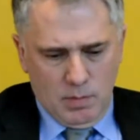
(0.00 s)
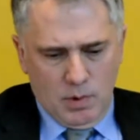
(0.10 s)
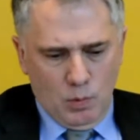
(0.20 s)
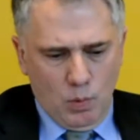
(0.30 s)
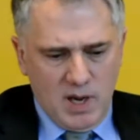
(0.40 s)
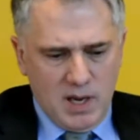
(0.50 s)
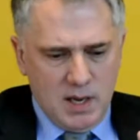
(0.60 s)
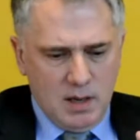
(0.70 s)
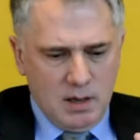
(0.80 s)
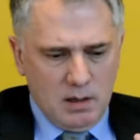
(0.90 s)

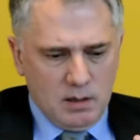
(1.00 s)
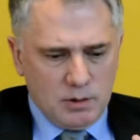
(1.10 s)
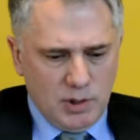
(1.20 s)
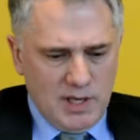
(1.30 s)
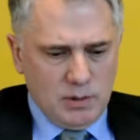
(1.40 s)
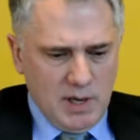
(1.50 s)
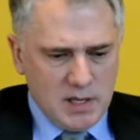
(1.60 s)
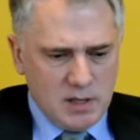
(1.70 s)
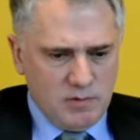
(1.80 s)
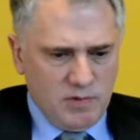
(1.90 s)
We try to
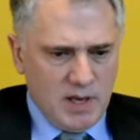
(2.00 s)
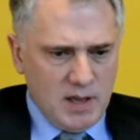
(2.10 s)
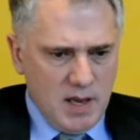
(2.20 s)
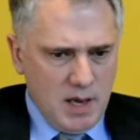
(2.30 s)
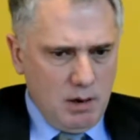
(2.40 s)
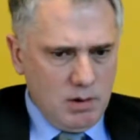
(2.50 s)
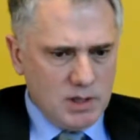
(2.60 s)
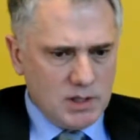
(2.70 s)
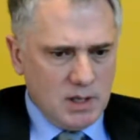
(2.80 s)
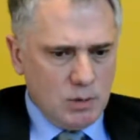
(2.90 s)
identify the
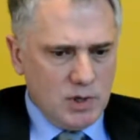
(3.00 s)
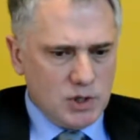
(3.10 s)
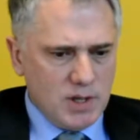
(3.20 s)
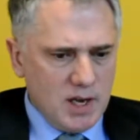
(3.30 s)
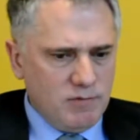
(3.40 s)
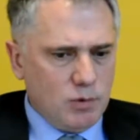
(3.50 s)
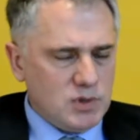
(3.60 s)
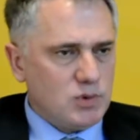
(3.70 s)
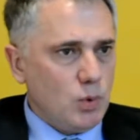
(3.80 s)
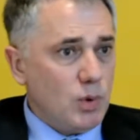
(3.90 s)
areas in which they
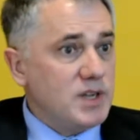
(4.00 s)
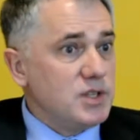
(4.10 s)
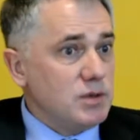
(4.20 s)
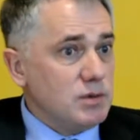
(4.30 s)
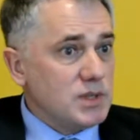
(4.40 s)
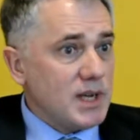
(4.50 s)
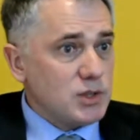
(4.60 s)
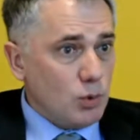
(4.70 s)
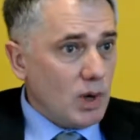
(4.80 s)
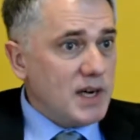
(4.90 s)
foresaw issues
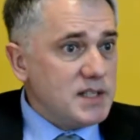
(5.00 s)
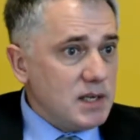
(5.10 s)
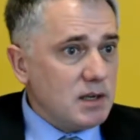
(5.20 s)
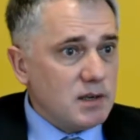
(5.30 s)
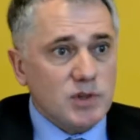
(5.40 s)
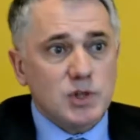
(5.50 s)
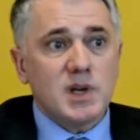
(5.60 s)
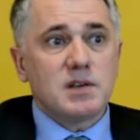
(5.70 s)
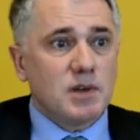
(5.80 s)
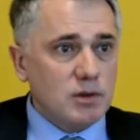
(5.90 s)
as arising over the
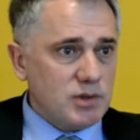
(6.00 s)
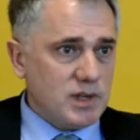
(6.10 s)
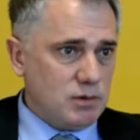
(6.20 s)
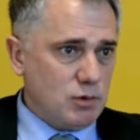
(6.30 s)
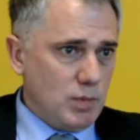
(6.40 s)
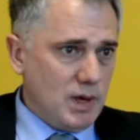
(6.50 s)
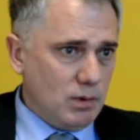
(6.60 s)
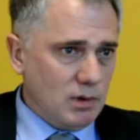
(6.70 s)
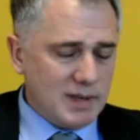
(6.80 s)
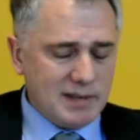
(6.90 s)
suite of contracts that were being
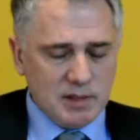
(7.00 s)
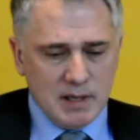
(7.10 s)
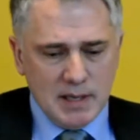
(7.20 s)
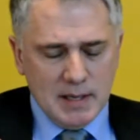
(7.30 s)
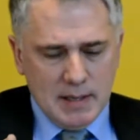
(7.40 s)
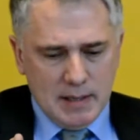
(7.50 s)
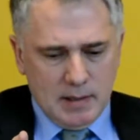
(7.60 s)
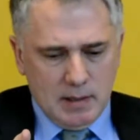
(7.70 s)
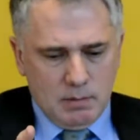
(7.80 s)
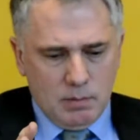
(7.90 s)
rolled out.
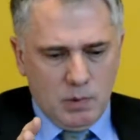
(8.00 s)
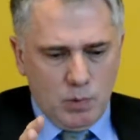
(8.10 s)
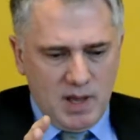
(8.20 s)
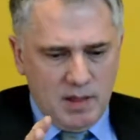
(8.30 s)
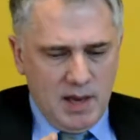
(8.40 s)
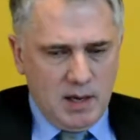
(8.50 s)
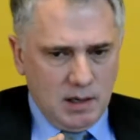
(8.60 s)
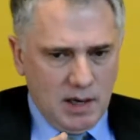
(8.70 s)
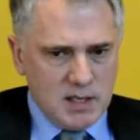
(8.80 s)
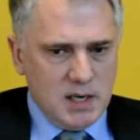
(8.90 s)
We
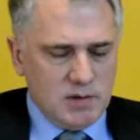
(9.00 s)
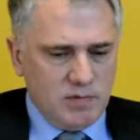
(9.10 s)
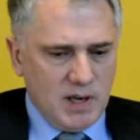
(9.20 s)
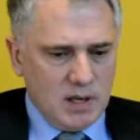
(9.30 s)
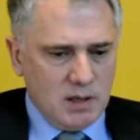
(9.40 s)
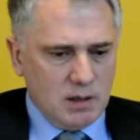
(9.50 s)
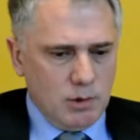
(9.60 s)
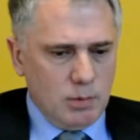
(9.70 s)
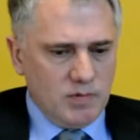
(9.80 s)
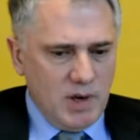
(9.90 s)
then identified a
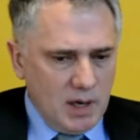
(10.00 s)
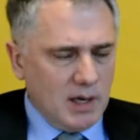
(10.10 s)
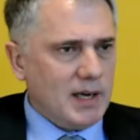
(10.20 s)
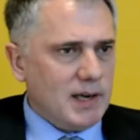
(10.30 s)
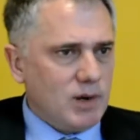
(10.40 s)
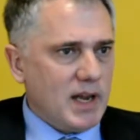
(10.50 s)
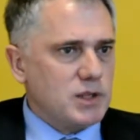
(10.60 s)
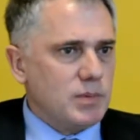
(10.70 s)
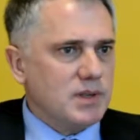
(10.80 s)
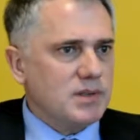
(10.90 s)
group of very high-level
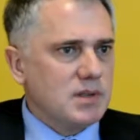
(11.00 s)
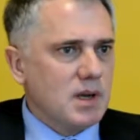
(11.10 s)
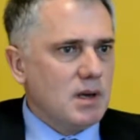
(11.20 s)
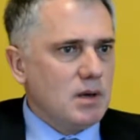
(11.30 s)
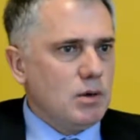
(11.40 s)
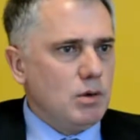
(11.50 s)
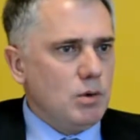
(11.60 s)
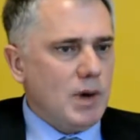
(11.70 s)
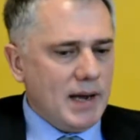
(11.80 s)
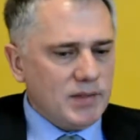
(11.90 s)
experts
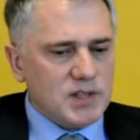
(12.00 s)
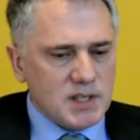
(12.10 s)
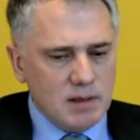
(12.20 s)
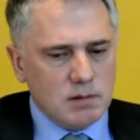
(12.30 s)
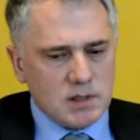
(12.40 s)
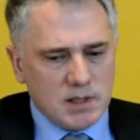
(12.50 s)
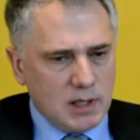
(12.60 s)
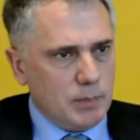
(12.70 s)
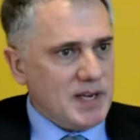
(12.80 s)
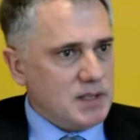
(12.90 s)
who had the skills and the
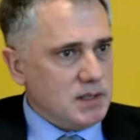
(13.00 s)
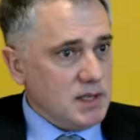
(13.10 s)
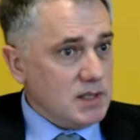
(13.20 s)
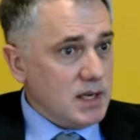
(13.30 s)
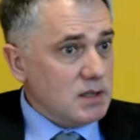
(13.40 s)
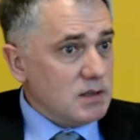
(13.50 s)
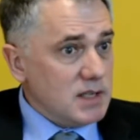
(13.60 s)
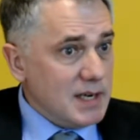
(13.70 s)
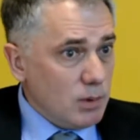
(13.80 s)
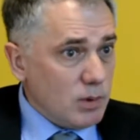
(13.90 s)
capacities needed to
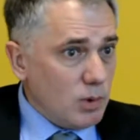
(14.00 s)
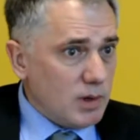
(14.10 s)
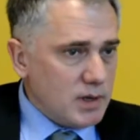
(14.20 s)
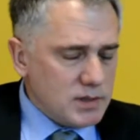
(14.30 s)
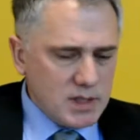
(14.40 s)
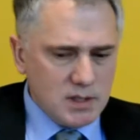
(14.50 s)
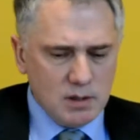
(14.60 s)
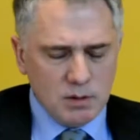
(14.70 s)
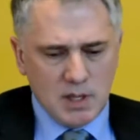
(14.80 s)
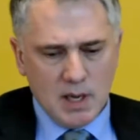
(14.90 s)
deal with all of those issues.